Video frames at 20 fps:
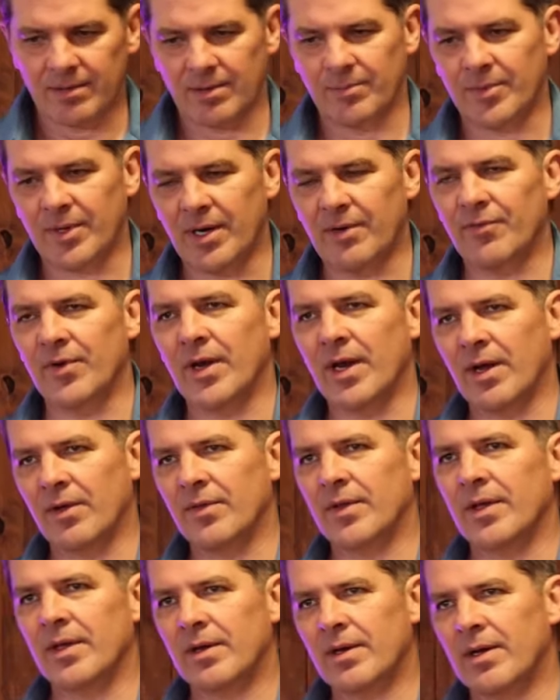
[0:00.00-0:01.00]
I mean, every now
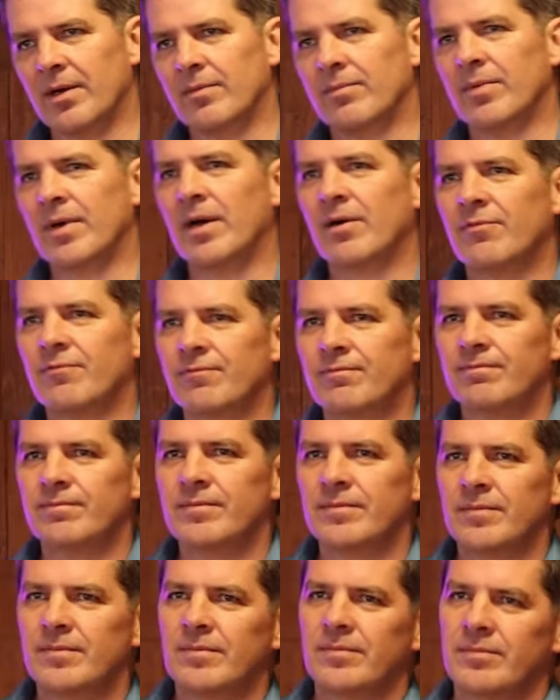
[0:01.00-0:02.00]
and then I'll
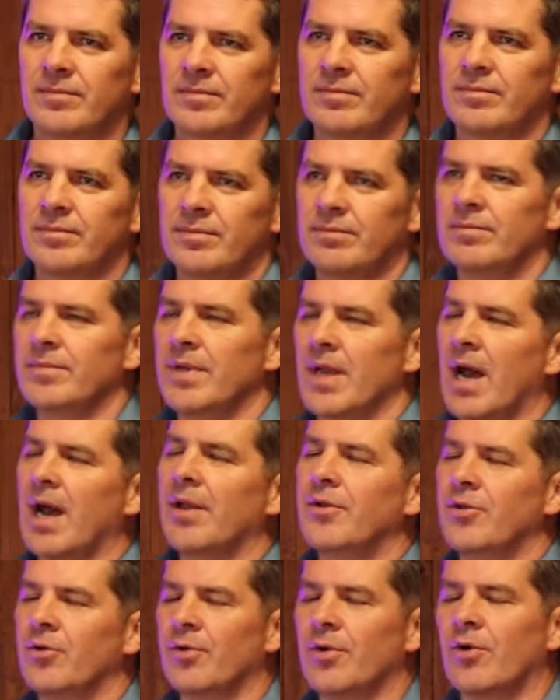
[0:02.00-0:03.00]

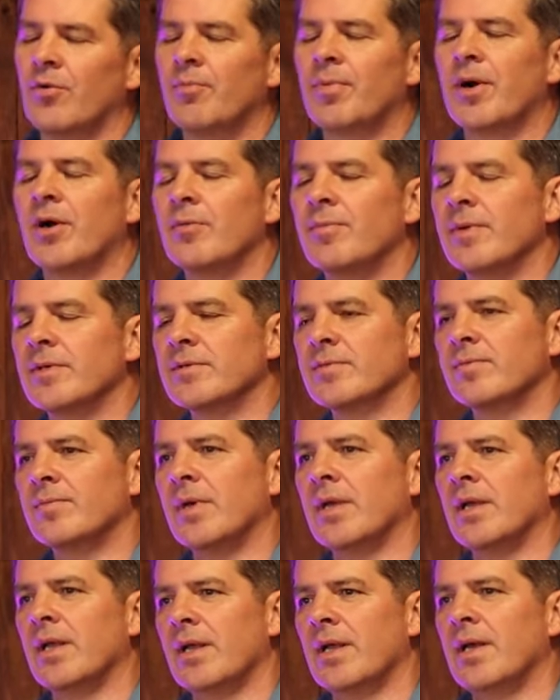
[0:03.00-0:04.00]
not do it on purpose,
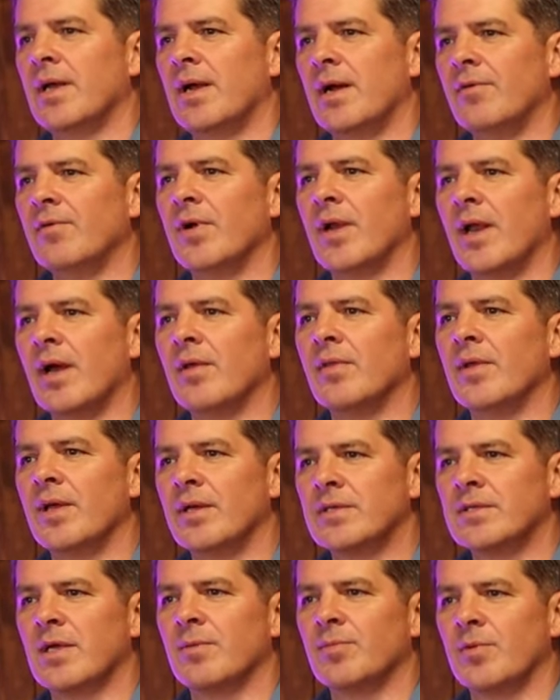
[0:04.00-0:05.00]
but every now and
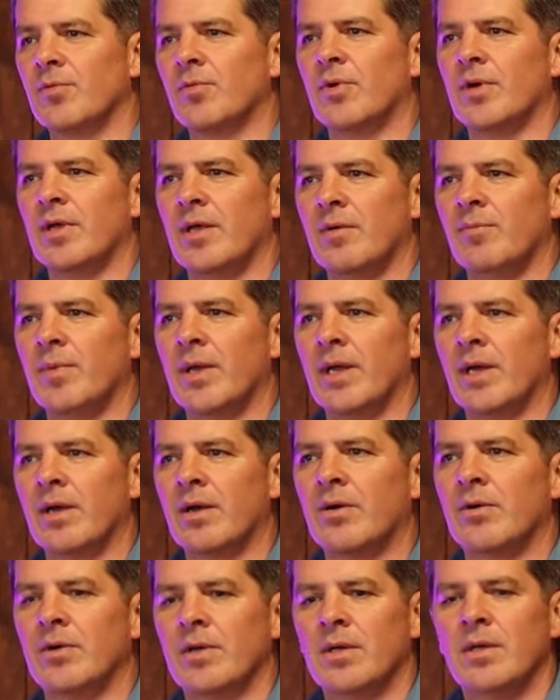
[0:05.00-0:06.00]
then something will hit me and
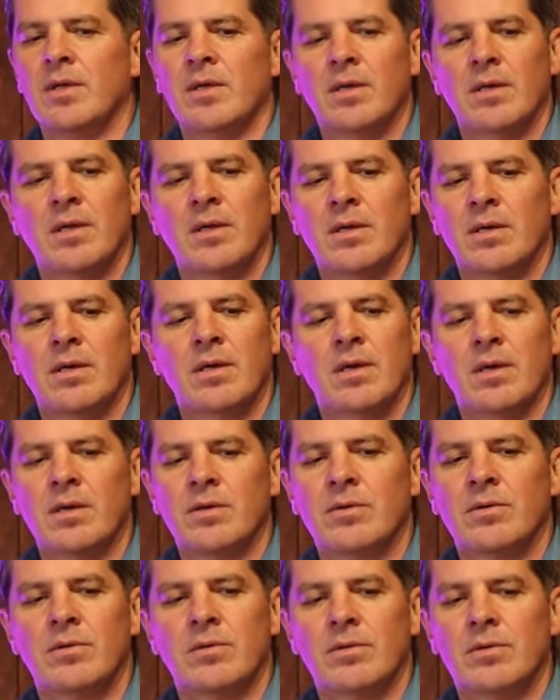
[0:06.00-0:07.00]
go,
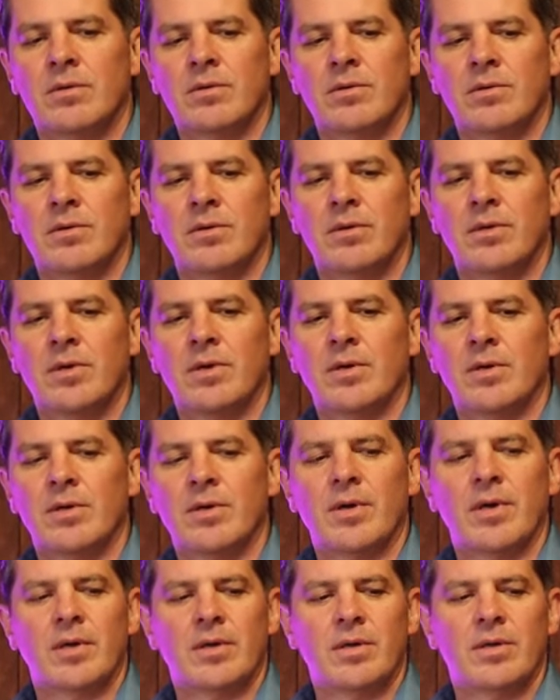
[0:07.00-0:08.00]
no, you're,
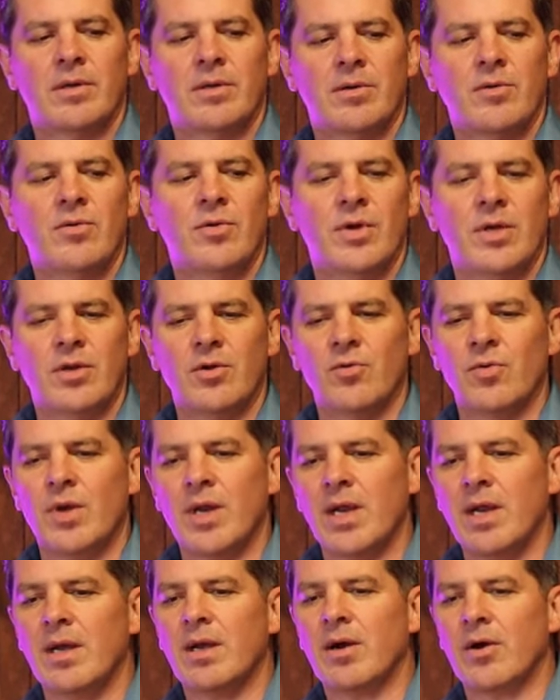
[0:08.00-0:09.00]
you're, you, you
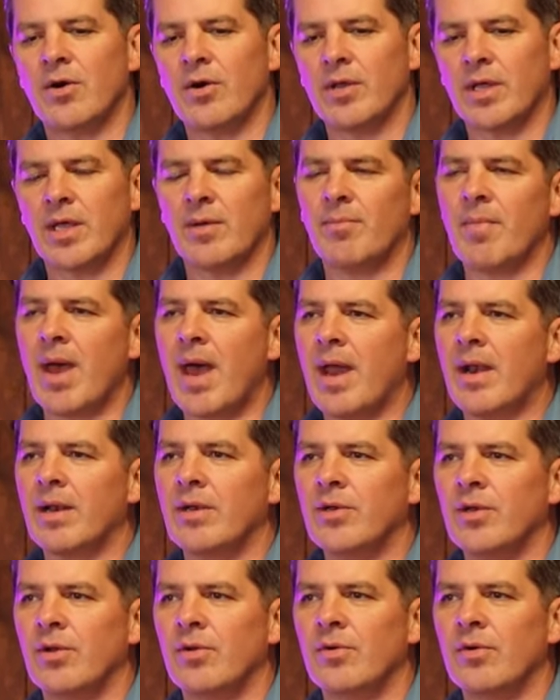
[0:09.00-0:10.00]
need her to get mad
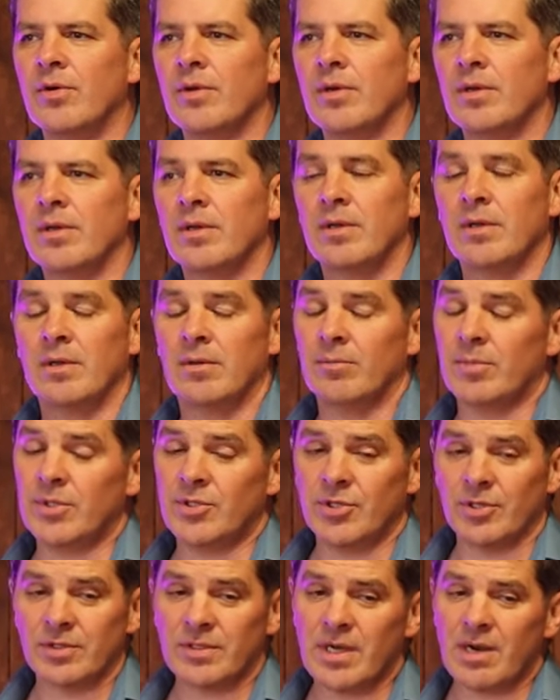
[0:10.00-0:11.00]
at you. But
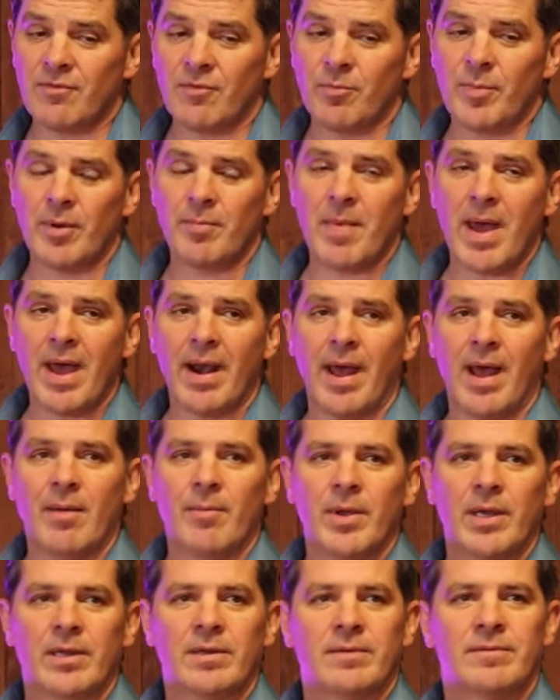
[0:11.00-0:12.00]
Jill's never been mad
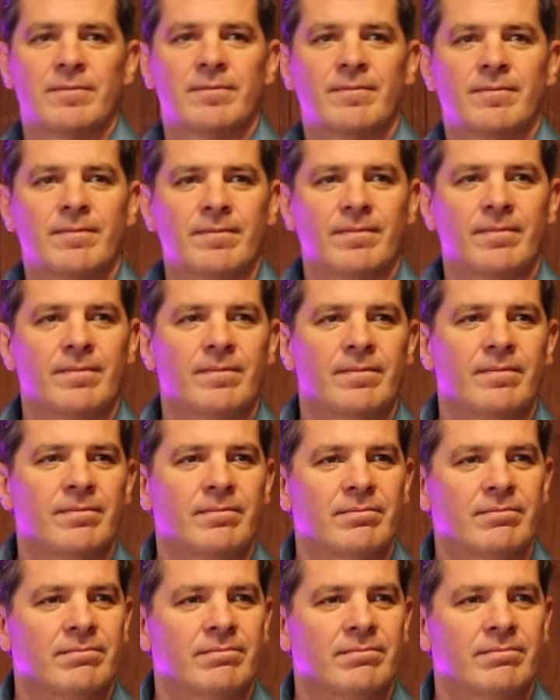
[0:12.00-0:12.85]
at me.